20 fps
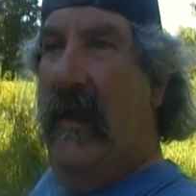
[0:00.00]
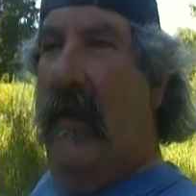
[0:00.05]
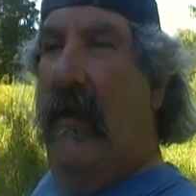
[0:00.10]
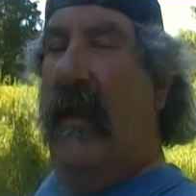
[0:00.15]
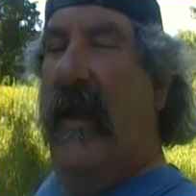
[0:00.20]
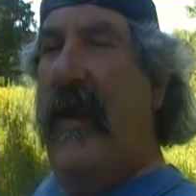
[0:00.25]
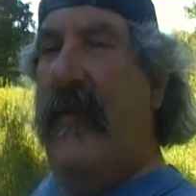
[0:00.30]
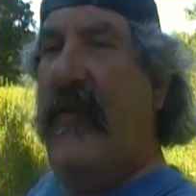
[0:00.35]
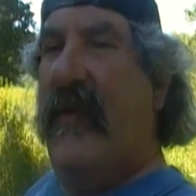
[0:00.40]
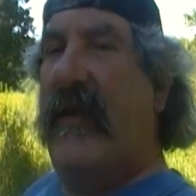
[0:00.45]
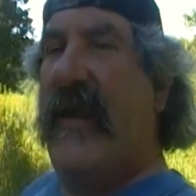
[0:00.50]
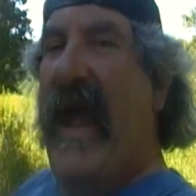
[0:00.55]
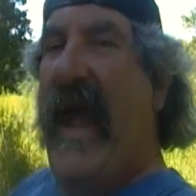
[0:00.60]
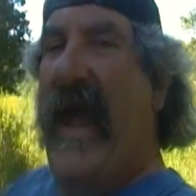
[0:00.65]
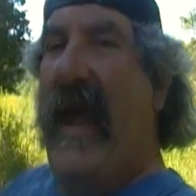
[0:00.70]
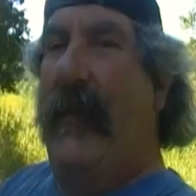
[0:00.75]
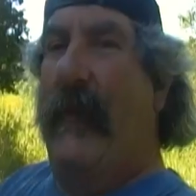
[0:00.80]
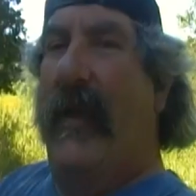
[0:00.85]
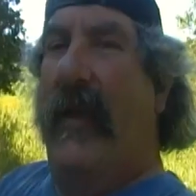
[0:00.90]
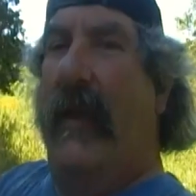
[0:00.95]
You know, leave your
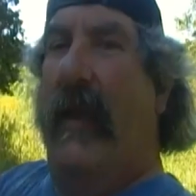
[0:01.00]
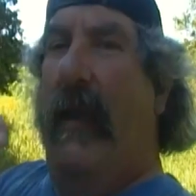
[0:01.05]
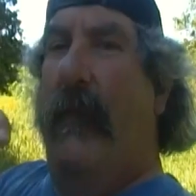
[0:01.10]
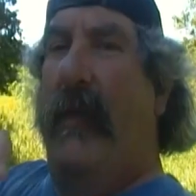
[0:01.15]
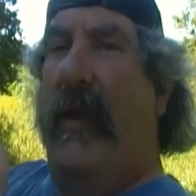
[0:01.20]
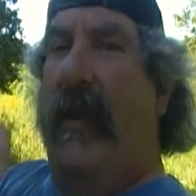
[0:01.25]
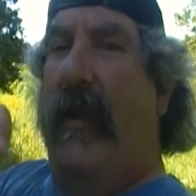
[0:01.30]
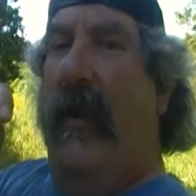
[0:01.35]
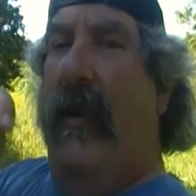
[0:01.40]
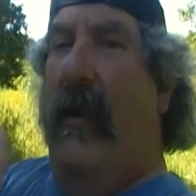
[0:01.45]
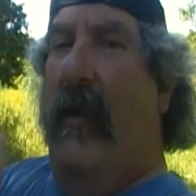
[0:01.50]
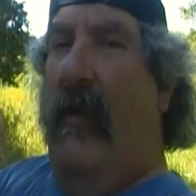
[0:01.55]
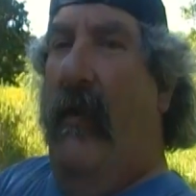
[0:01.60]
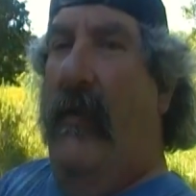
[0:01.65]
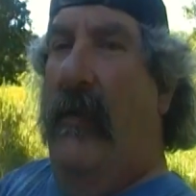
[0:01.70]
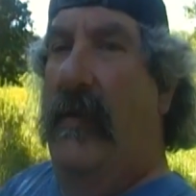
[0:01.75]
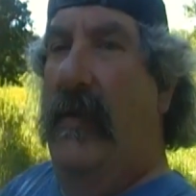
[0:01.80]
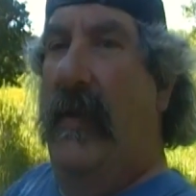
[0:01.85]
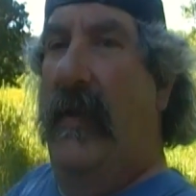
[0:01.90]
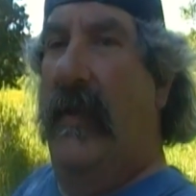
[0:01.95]
comment, let me
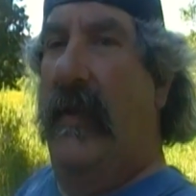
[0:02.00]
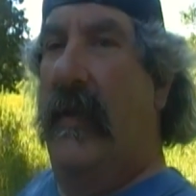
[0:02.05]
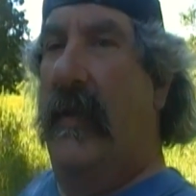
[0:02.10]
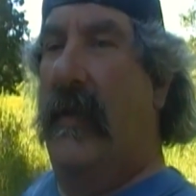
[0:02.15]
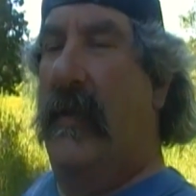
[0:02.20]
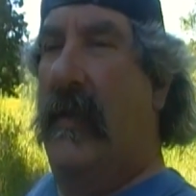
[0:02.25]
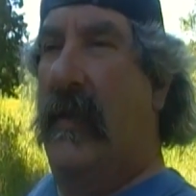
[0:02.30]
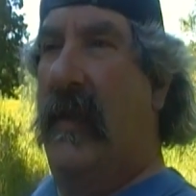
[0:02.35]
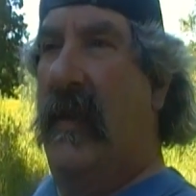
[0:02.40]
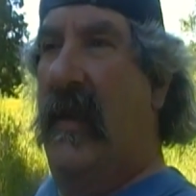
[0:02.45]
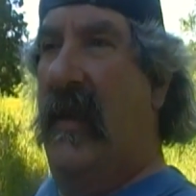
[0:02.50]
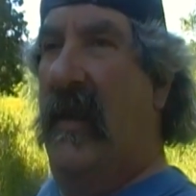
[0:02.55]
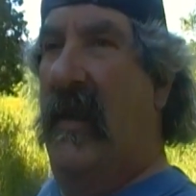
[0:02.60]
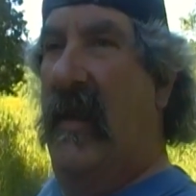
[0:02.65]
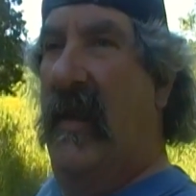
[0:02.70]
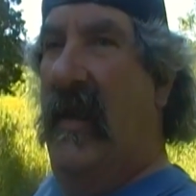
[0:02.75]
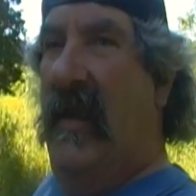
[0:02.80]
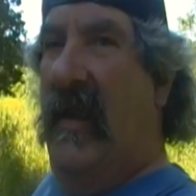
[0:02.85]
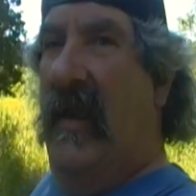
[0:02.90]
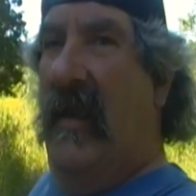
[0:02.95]
know.
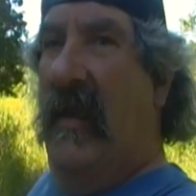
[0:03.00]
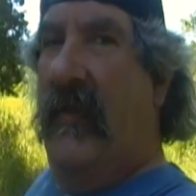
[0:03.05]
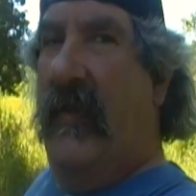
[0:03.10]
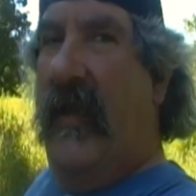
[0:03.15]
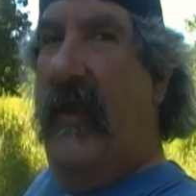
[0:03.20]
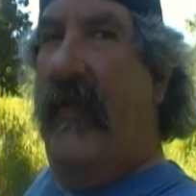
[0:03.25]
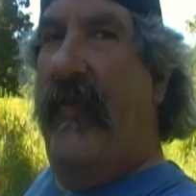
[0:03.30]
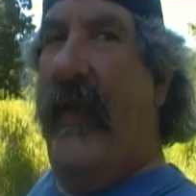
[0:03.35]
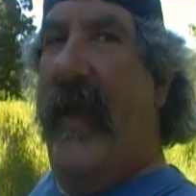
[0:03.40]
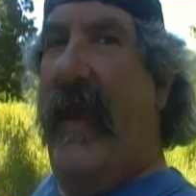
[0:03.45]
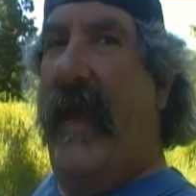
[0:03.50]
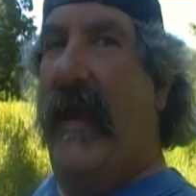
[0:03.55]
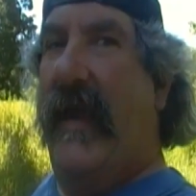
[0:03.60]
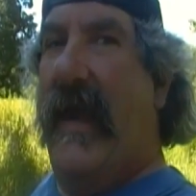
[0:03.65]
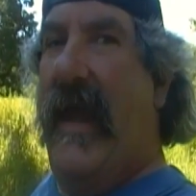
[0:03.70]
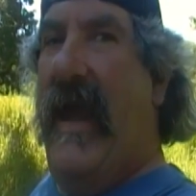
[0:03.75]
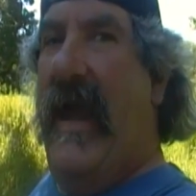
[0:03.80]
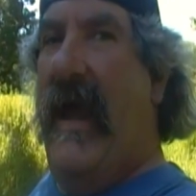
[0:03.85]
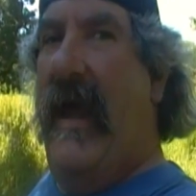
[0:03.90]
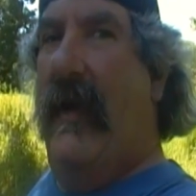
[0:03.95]
Do you
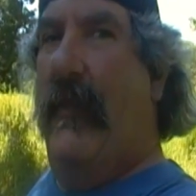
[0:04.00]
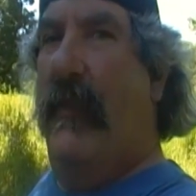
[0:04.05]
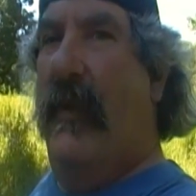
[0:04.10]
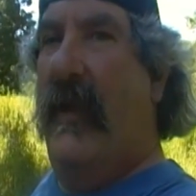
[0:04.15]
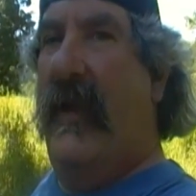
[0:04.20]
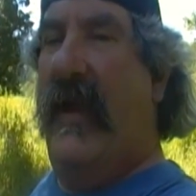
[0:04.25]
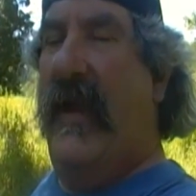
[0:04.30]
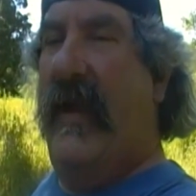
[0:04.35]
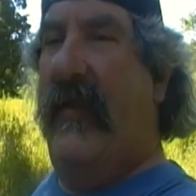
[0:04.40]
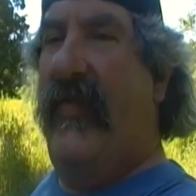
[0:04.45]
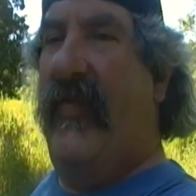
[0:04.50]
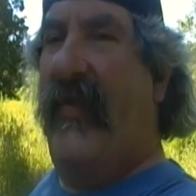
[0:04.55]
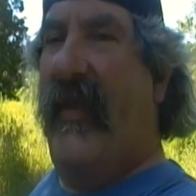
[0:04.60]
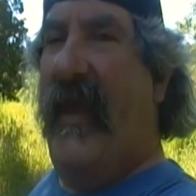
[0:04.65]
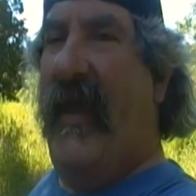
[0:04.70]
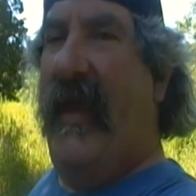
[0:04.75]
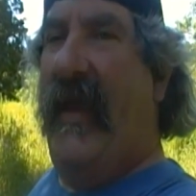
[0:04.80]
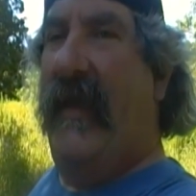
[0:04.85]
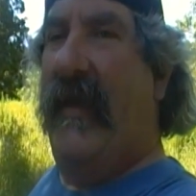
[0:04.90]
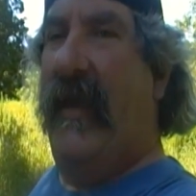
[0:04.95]
think what he
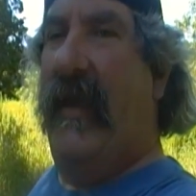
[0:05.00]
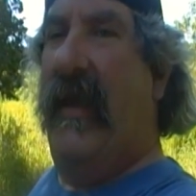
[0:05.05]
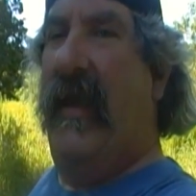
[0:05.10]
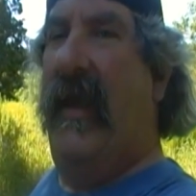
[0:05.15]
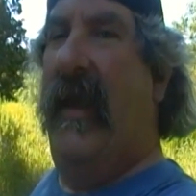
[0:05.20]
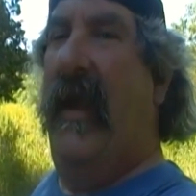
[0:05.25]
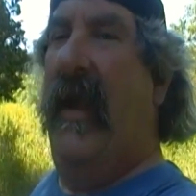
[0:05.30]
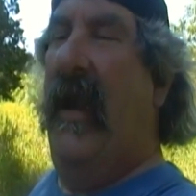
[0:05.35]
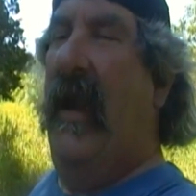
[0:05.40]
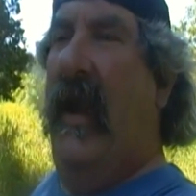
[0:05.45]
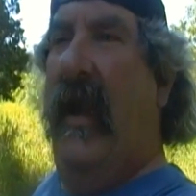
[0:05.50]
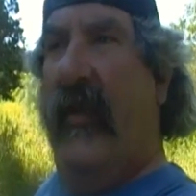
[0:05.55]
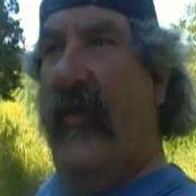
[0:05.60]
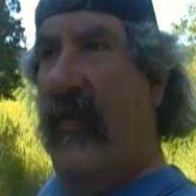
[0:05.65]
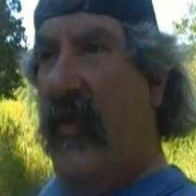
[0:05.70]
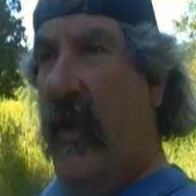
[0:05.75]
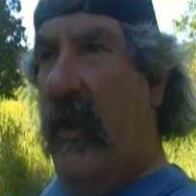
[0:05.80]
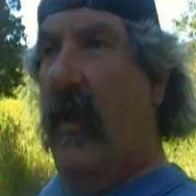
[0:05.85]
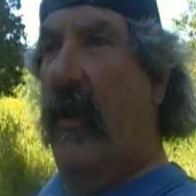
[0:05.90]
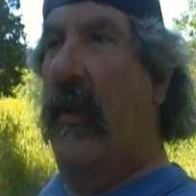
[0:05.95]
said
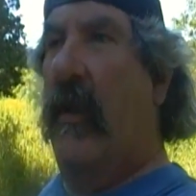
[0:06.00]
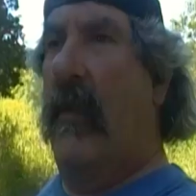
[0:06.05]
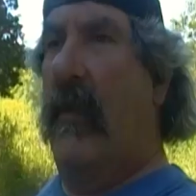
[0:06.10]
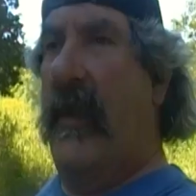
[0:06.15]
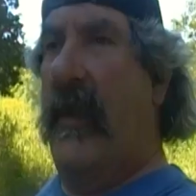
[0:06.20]
is going to